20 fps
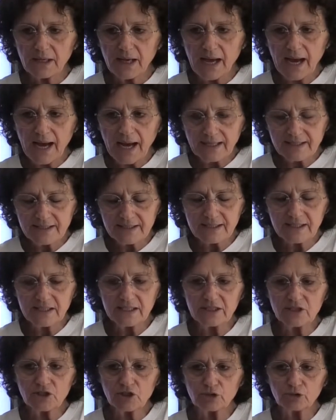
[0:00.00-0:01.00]

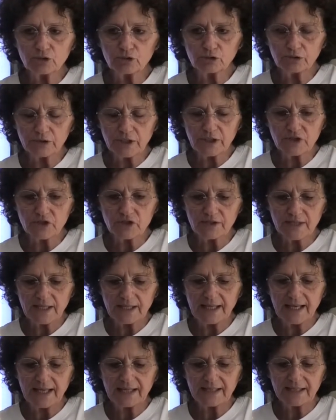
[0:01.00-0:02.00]
Asking you to teach the
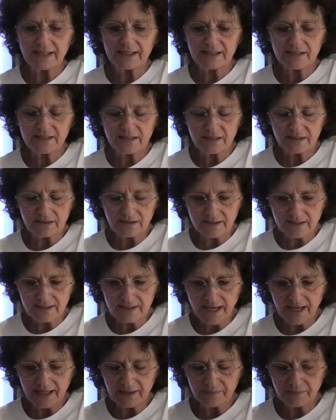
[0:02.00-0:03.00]

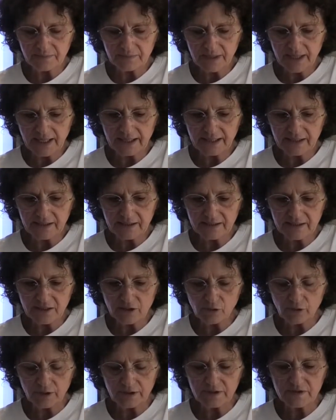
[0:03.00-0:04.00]
same learning
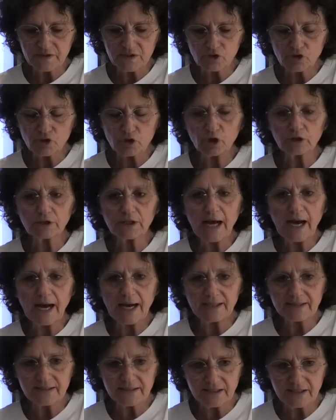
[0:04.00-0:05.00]
sequence is not
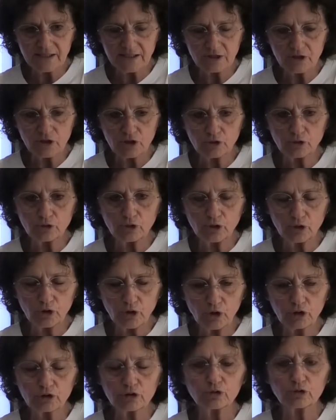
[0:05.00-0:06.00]
asking you
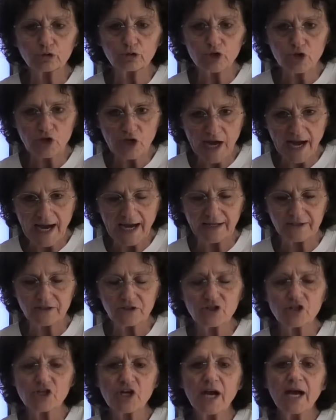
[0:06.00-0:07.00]
not to
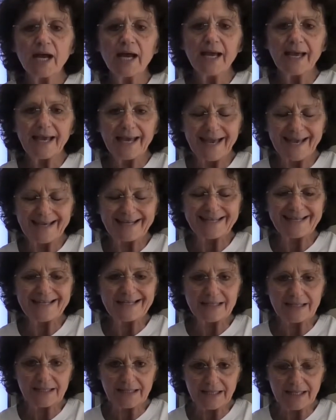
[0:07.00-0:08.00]
change
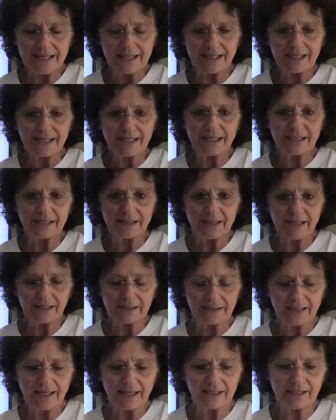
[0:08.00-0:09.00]
anything in
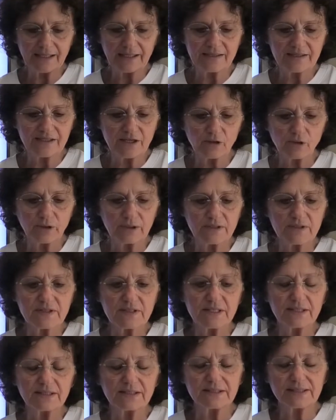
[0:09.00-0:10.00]
that learning sequence.
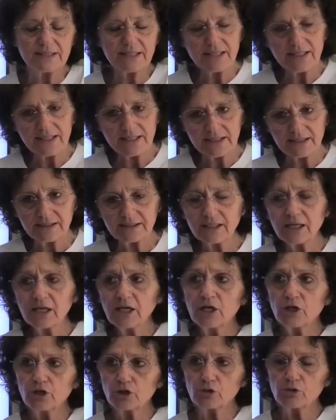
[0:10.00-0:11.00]
Indeed,
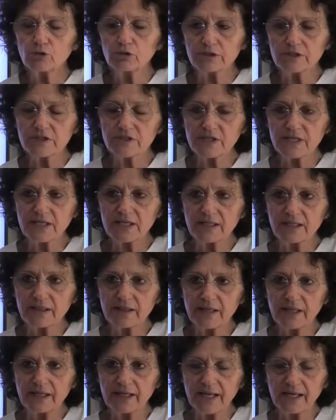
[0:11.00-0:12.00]
you will see in
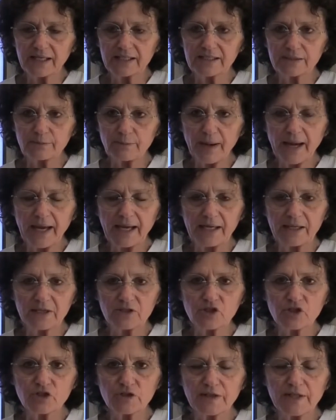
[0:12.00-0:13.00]
the next
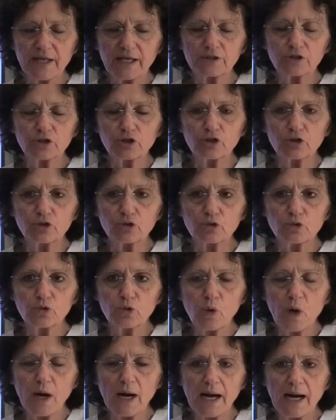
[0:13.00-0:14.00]
page that
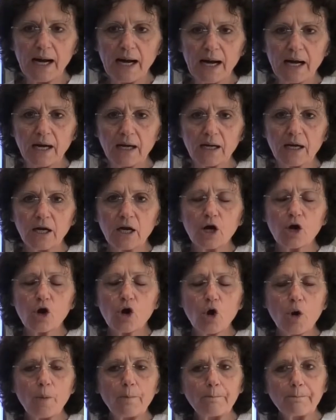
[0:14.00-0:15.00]
you are
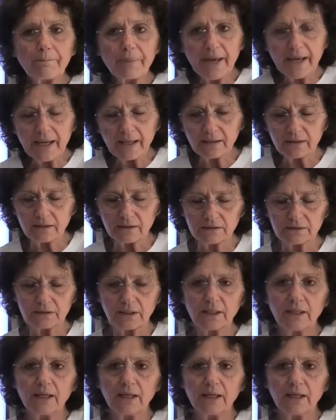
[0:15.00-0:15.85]
compelled